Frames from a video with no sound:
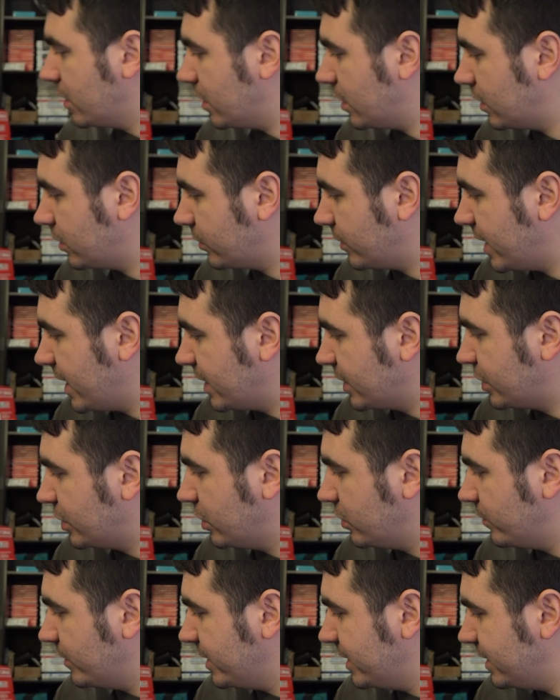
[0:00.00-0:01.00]
All right,
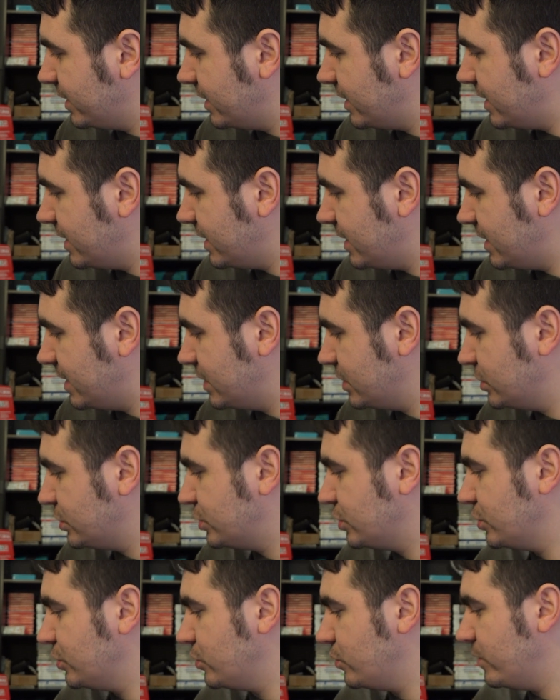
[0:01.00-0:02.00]
going
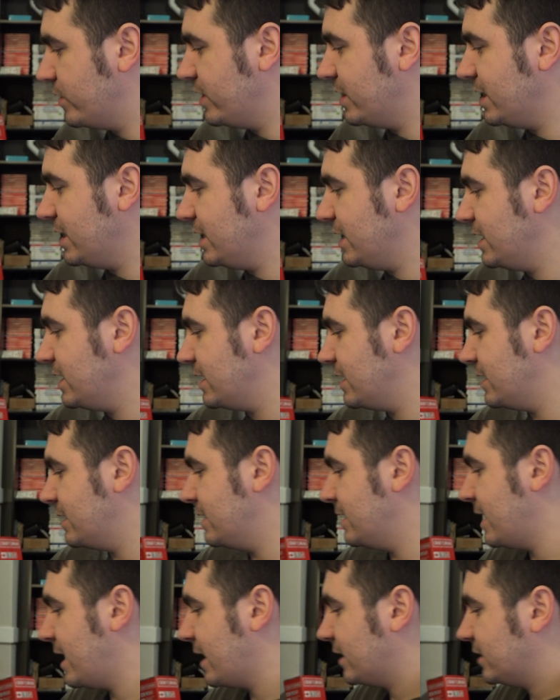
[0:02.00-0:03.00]
into the
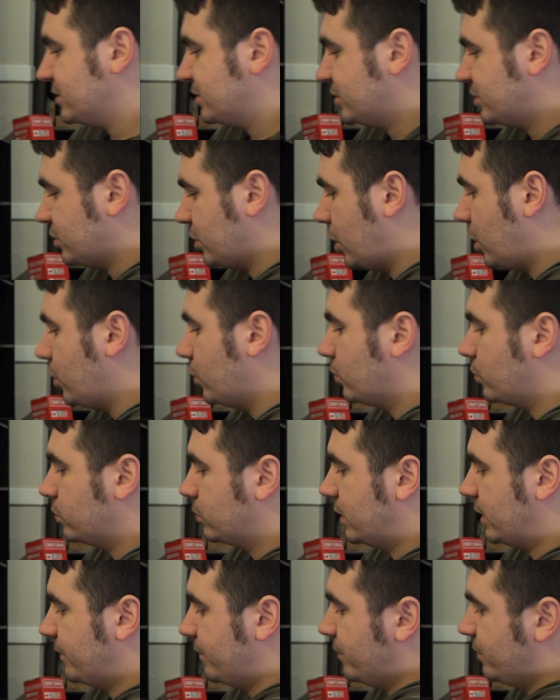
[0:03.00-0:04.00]
next... Oh,
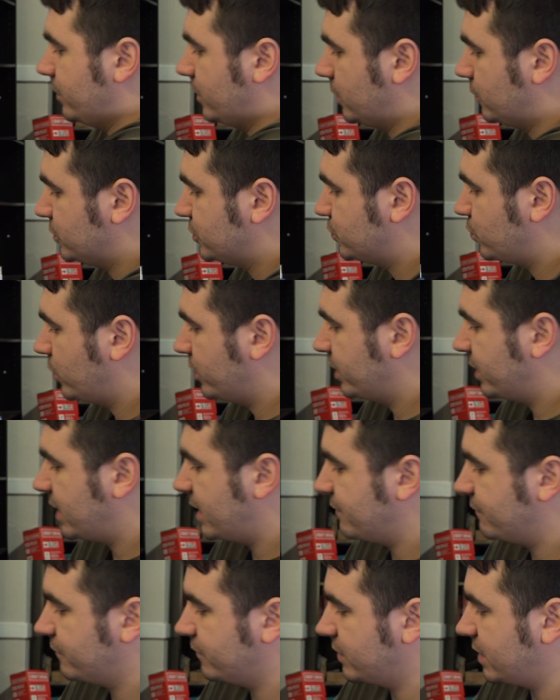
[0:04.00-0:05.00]
there was one that I
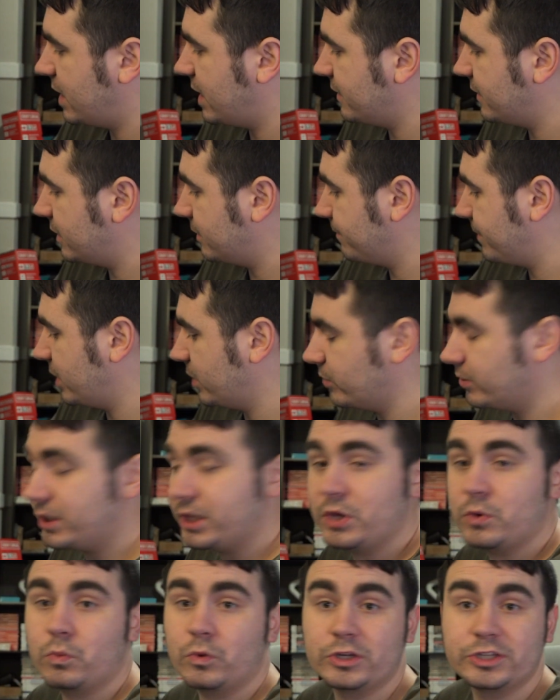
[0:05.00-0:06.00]
forgot that
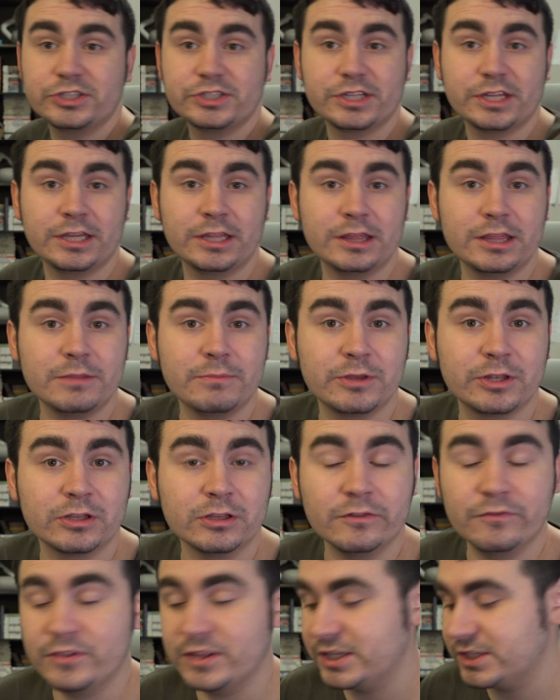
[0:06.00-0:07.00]
apparently was in the middle
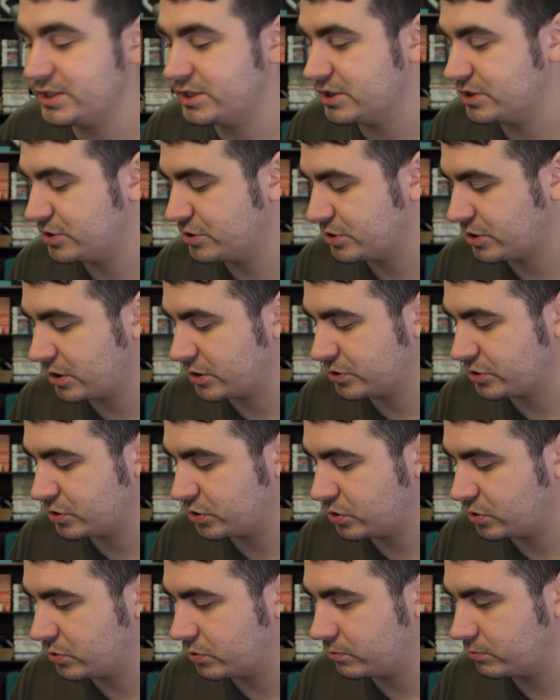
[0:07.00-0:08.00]
of this.
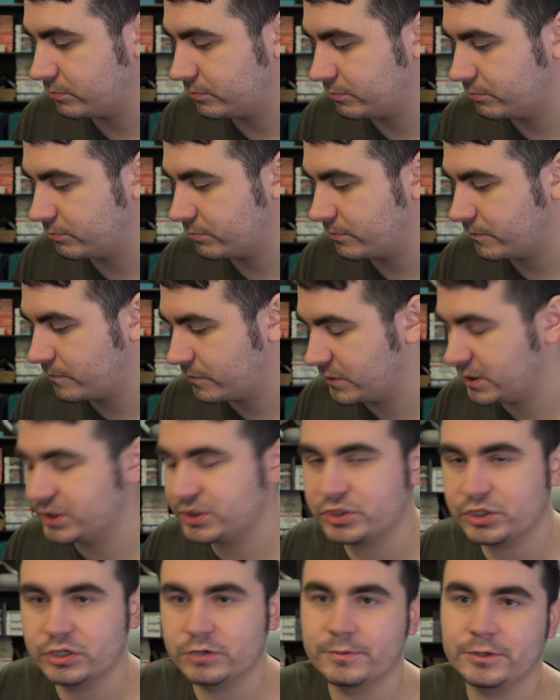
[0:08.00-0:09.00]
This
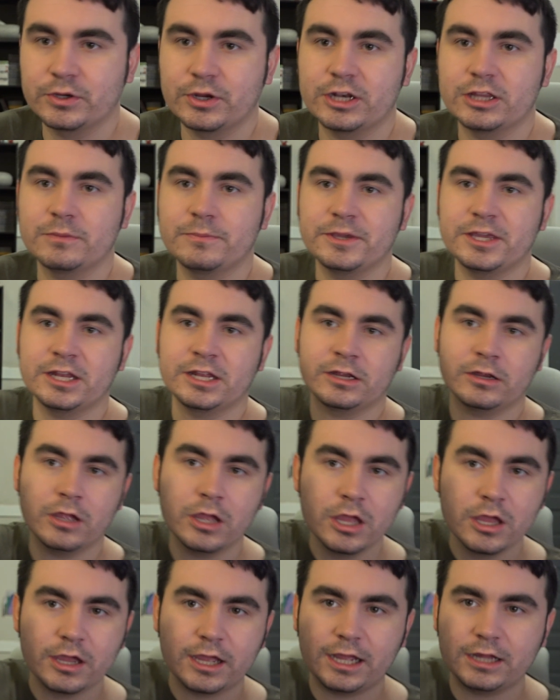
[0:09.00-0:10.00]
could have been great at the beginning.
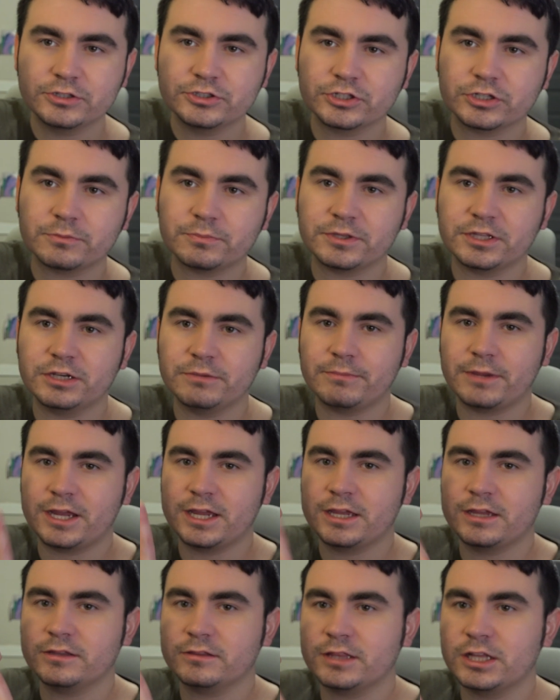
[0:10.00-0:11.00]
I also completed
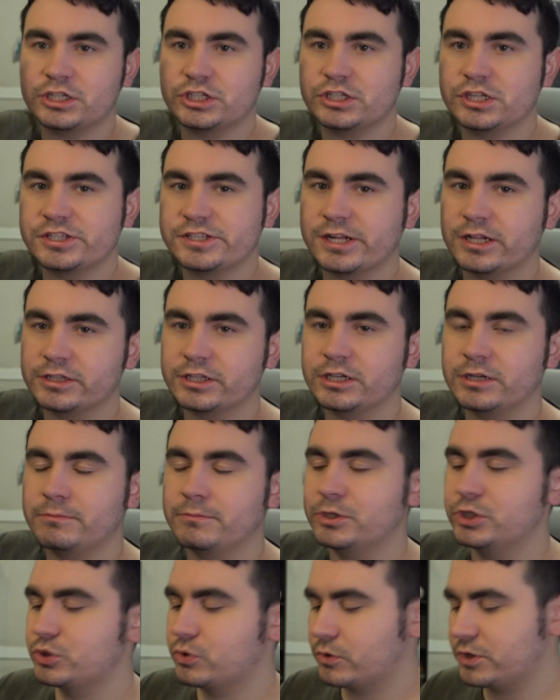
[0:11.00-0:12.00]
my Legend of Zelda
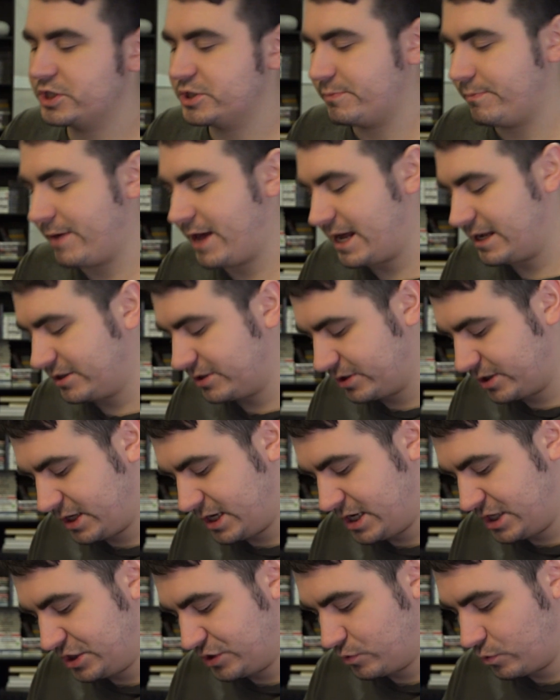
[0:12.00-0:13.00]
Majora's Mask
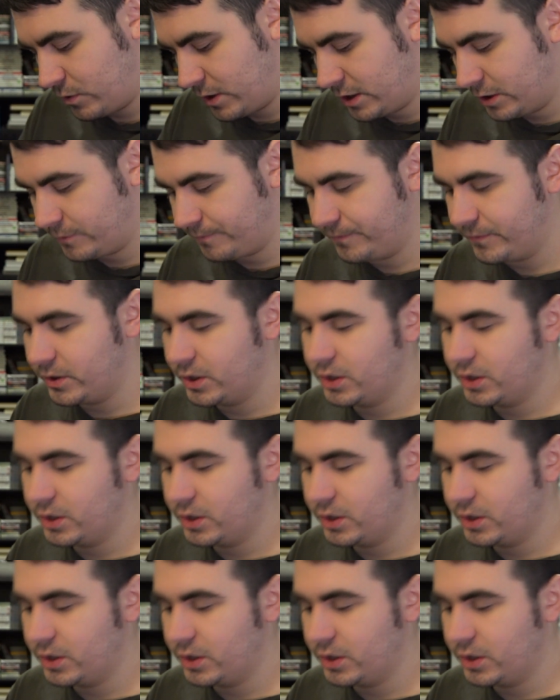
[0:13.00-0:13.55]
as well.